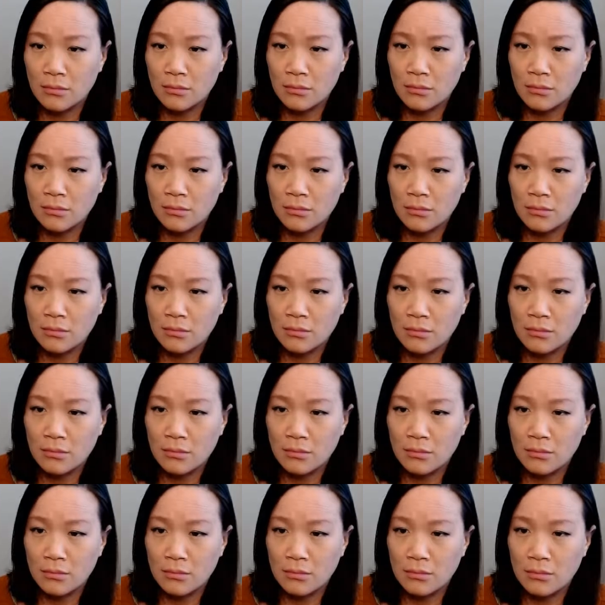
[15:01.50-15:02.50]

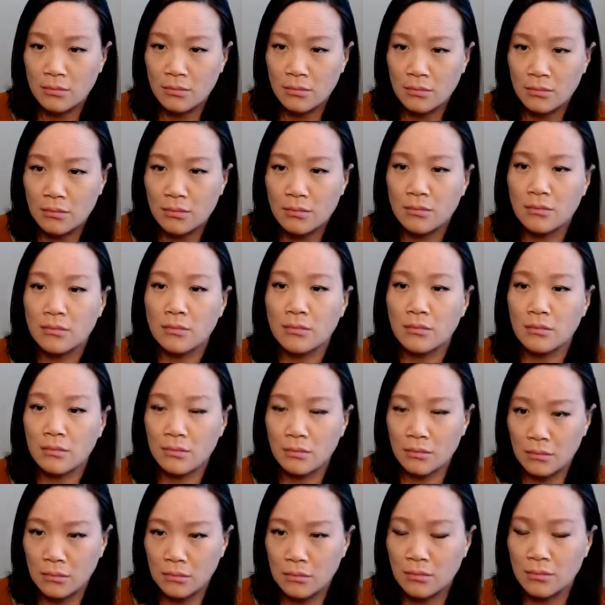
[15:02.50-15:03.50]

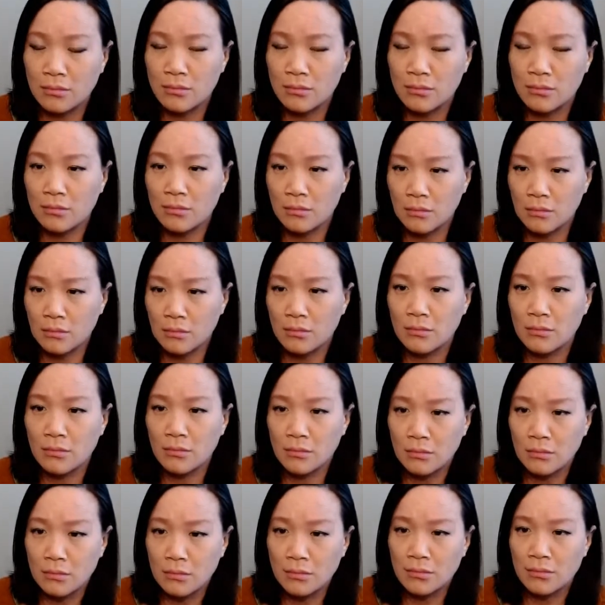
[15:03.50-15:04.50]

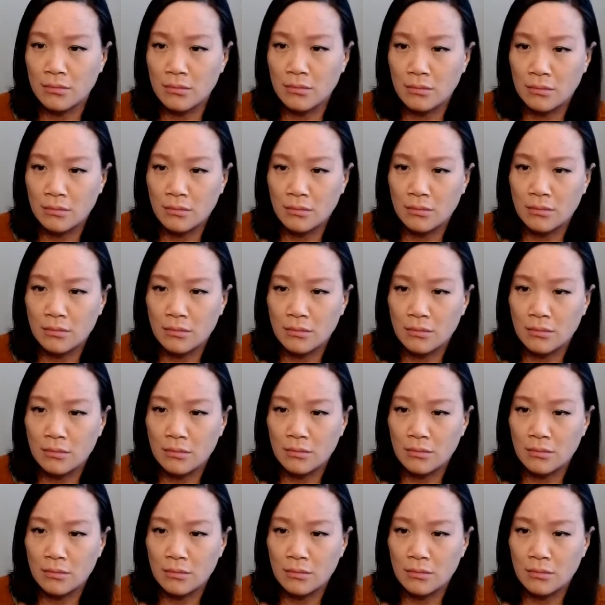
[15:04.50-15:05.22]
[no speech]